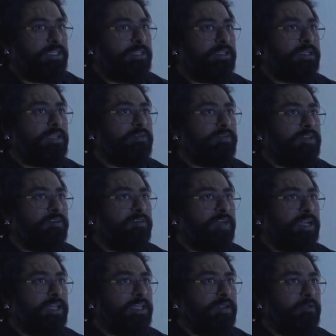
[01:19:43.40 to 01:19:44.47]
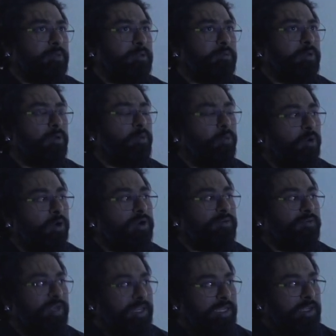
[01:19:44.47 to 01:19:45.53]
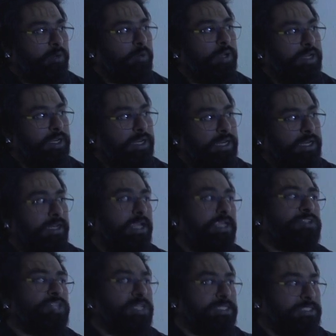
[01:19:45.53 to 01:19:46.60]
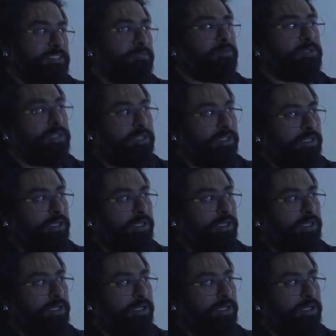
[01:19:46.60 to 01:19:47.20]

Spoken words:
given the fact that people want very quickly digestible